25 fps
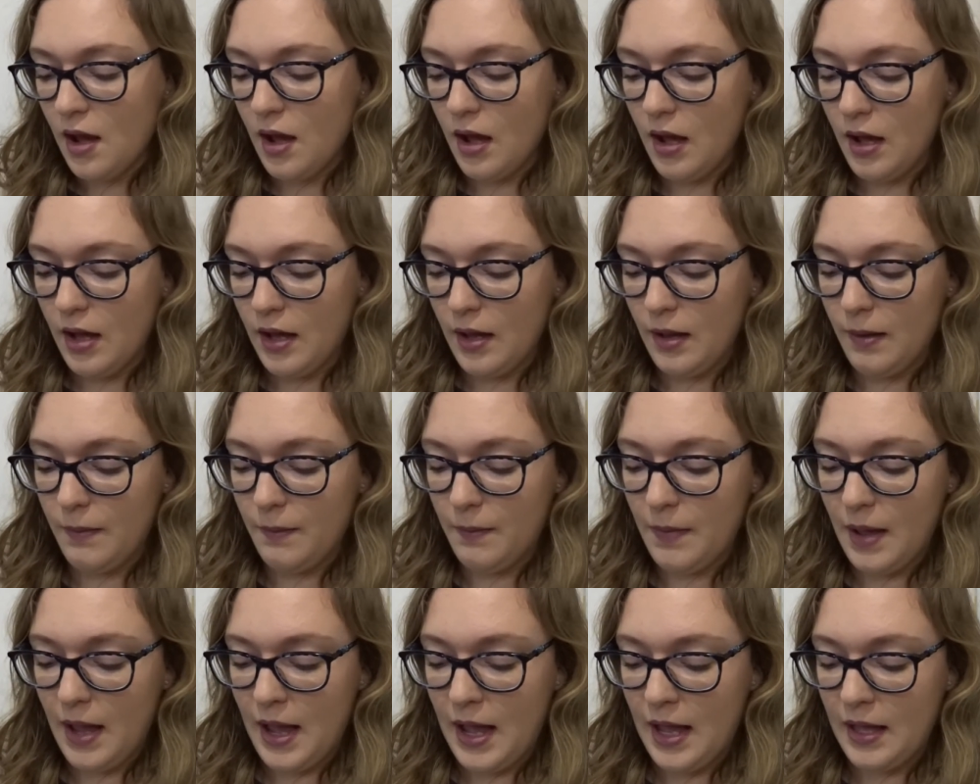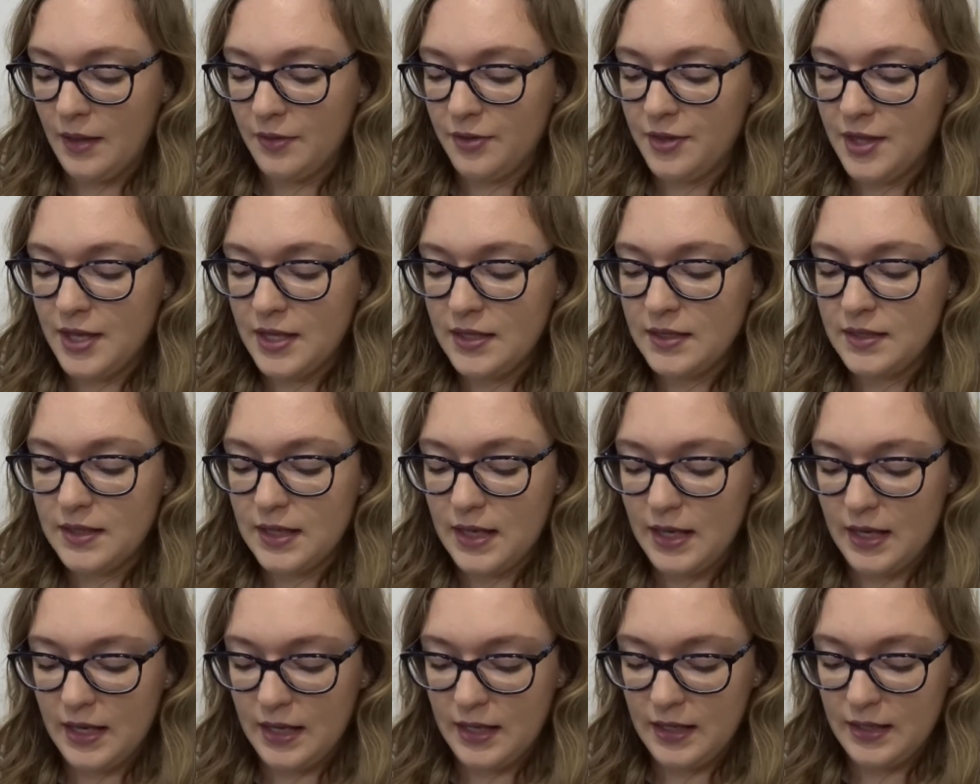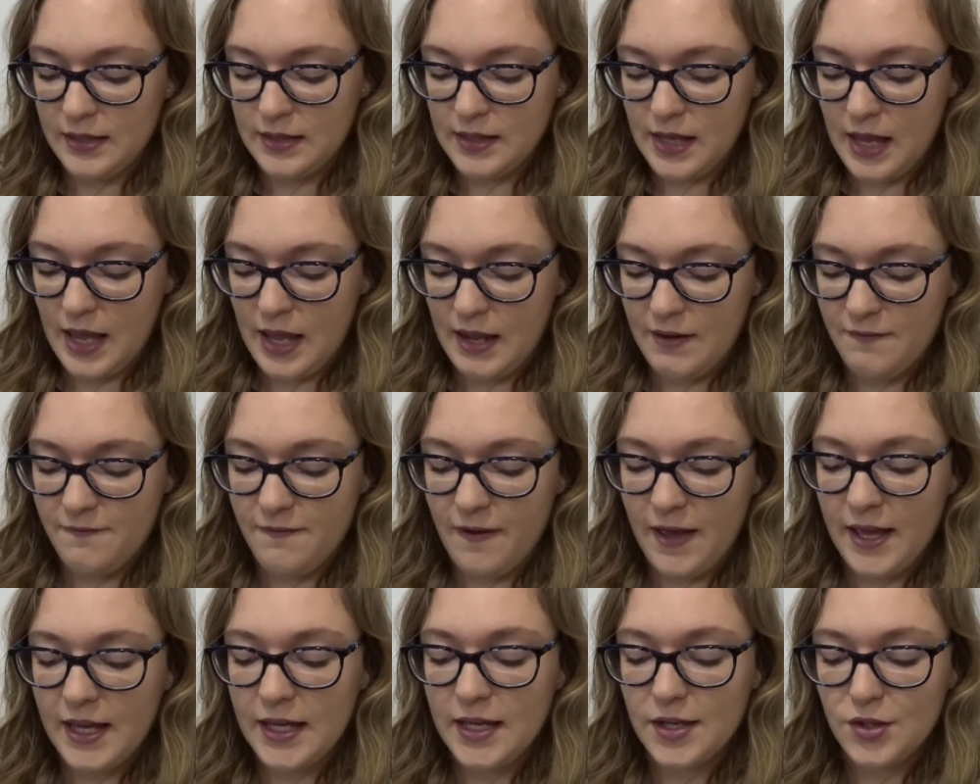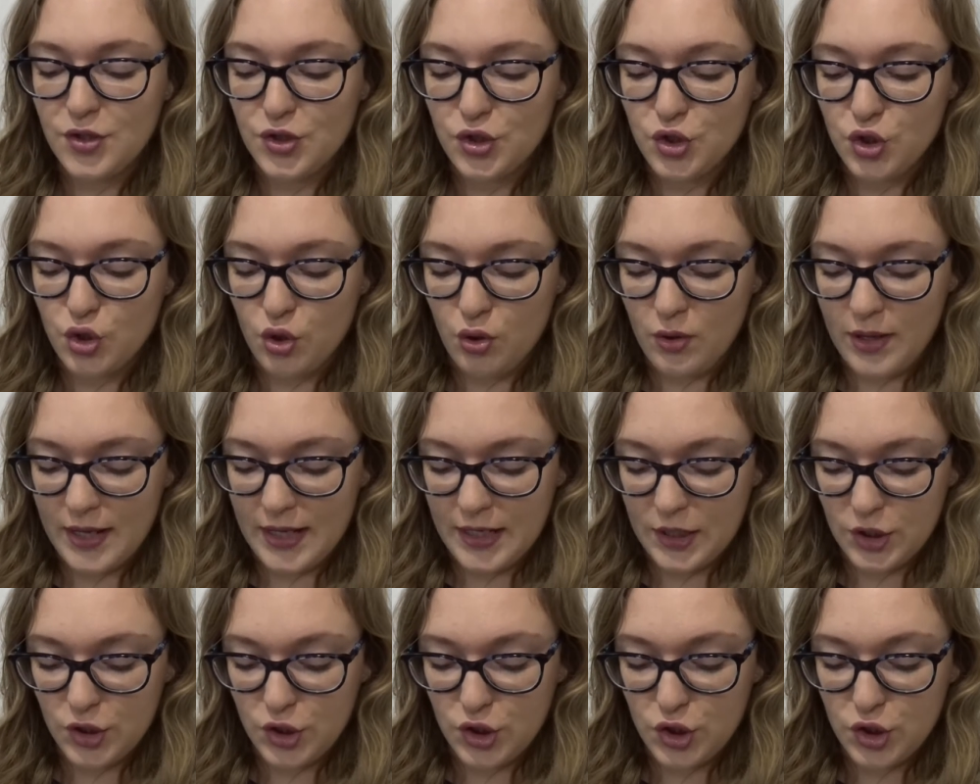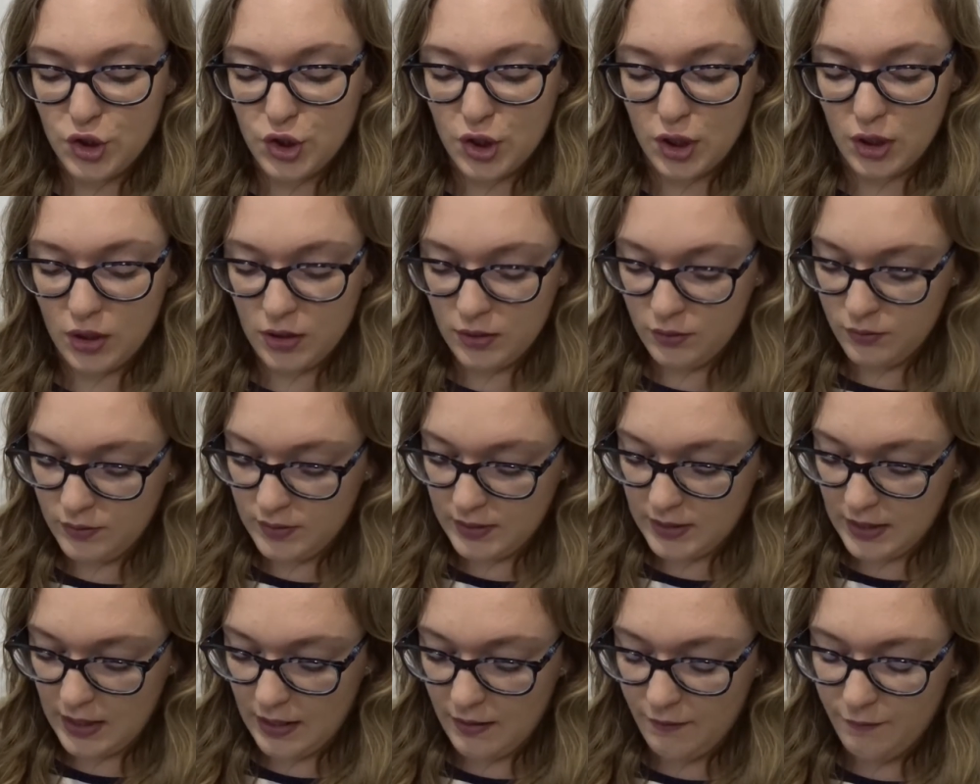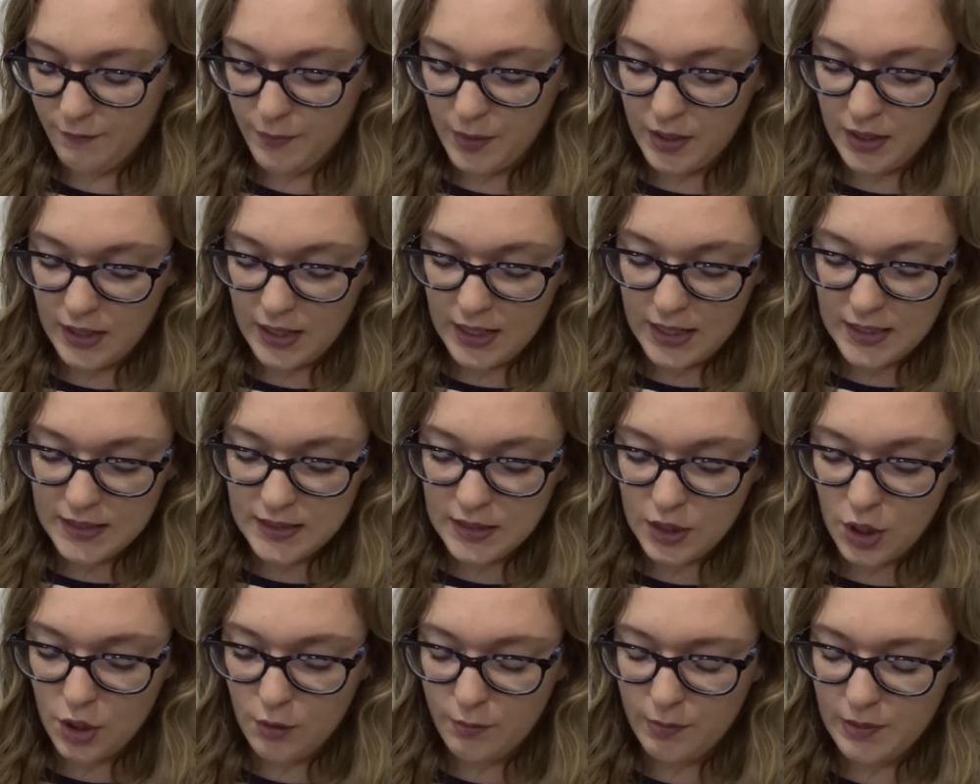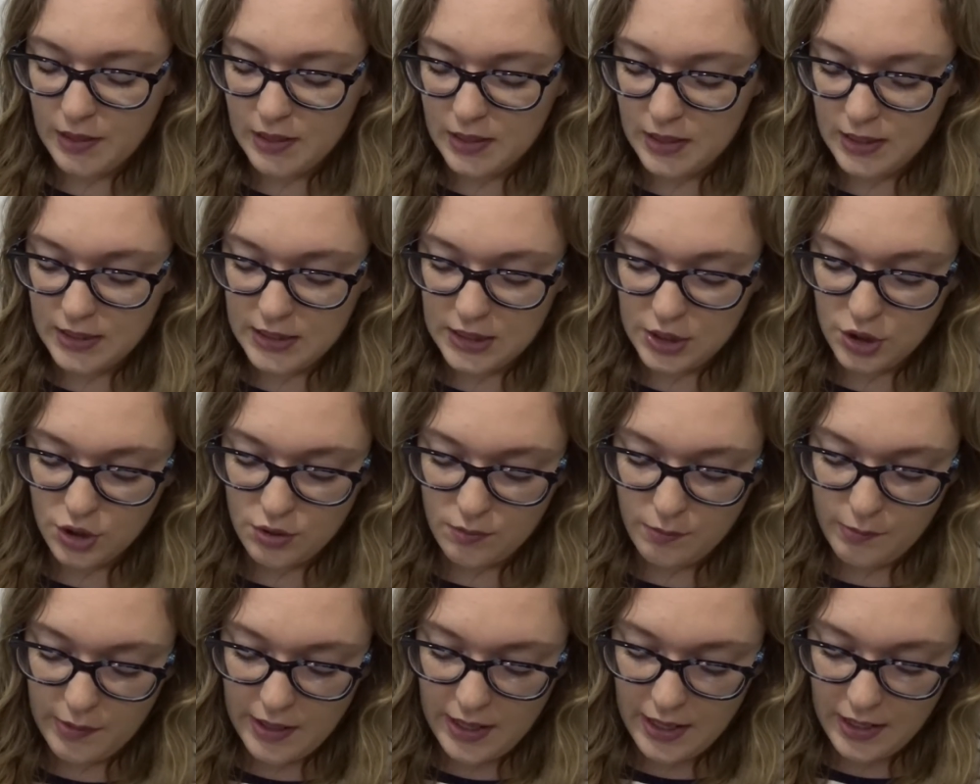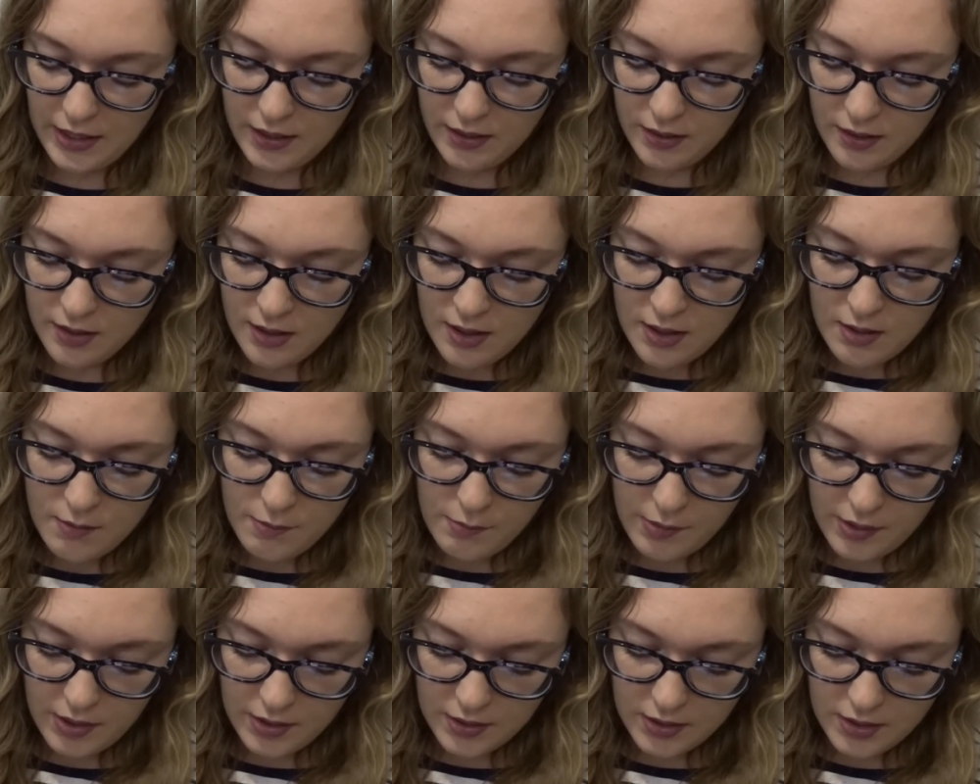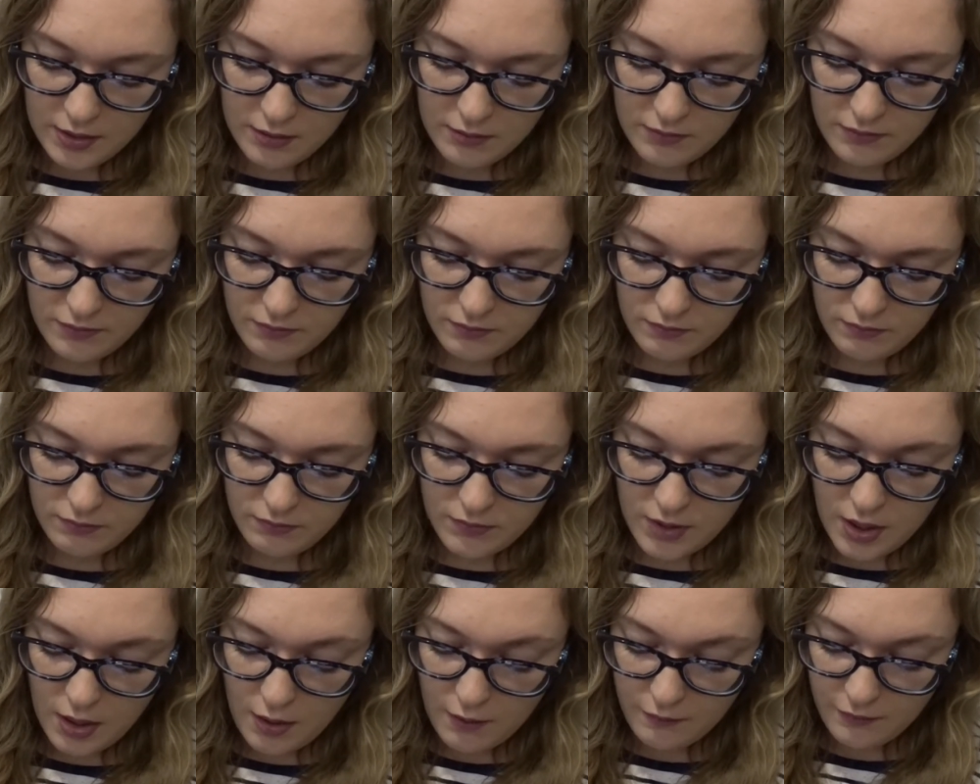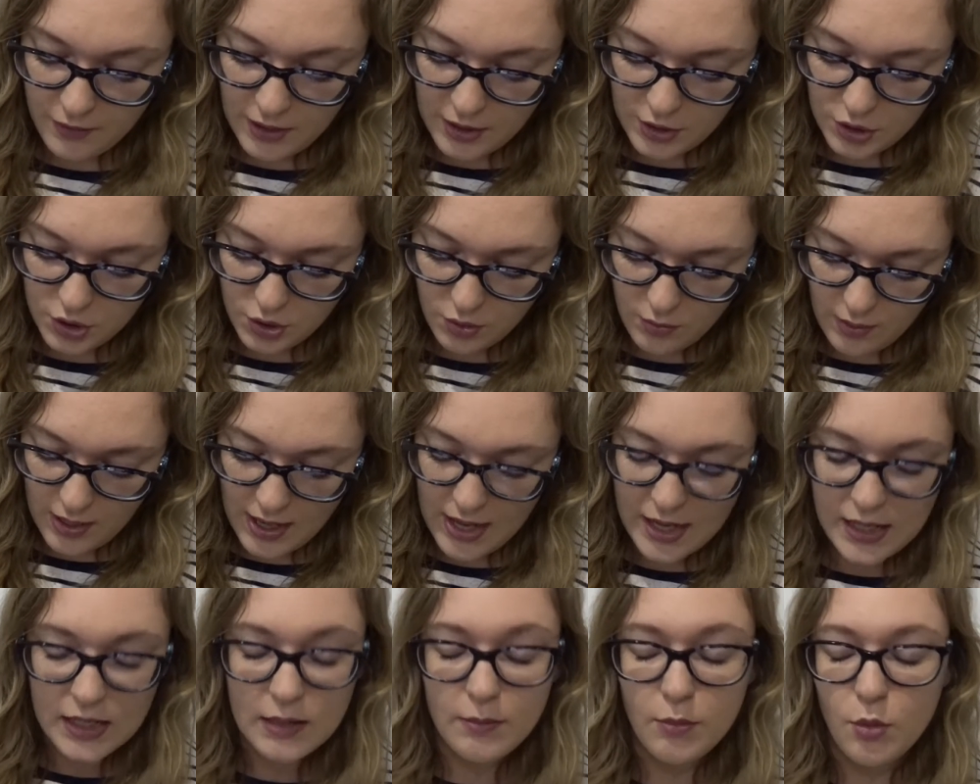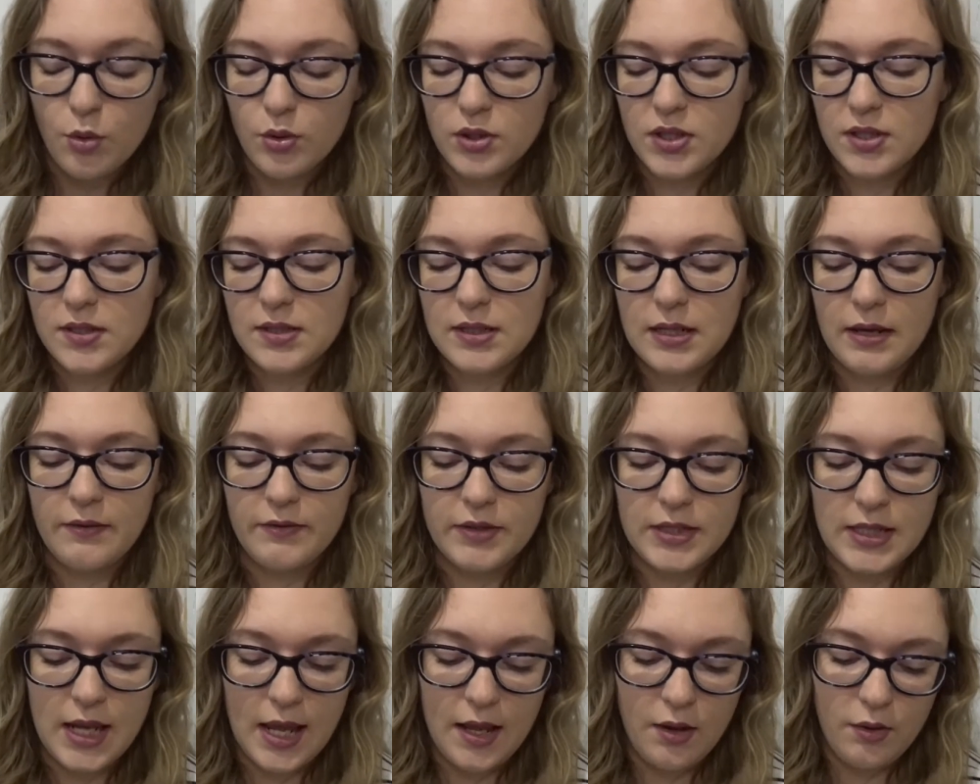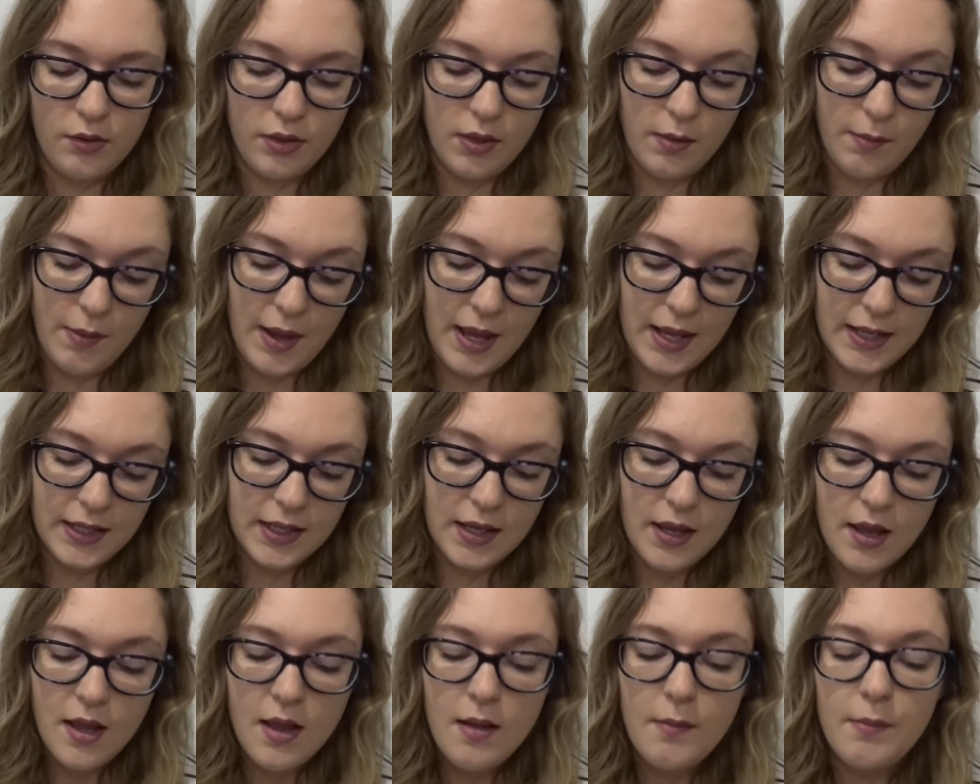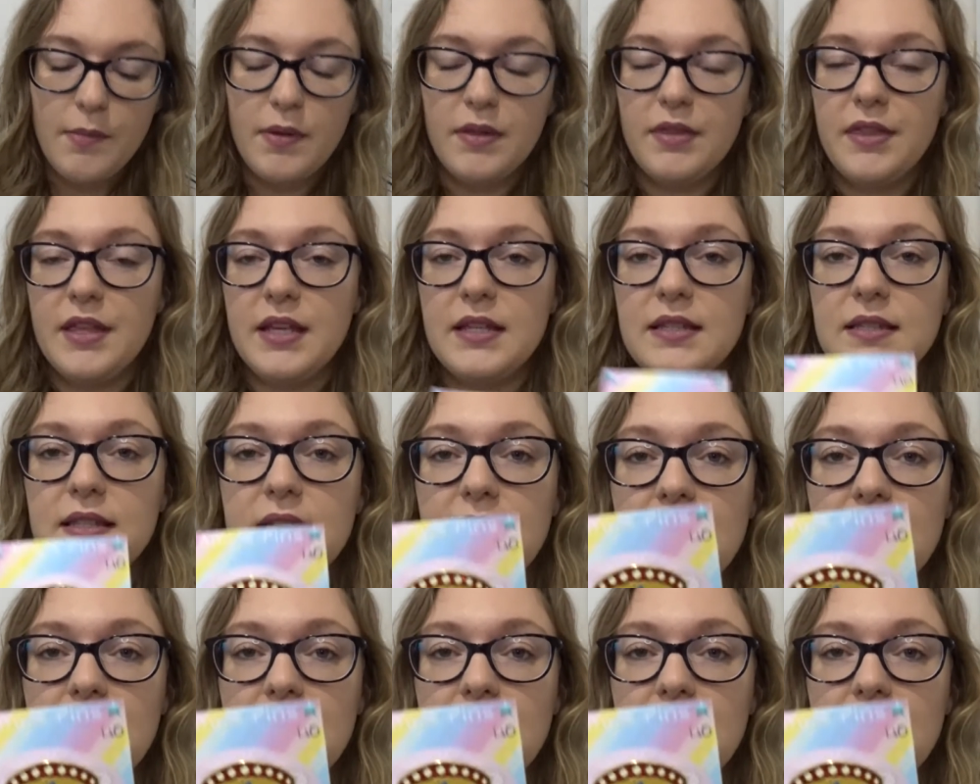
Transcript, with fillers: And this is a Vegas store exclusive, but it is an open edition pin, but I don't know if they do it anymore. It doesn't have a date on the back, but this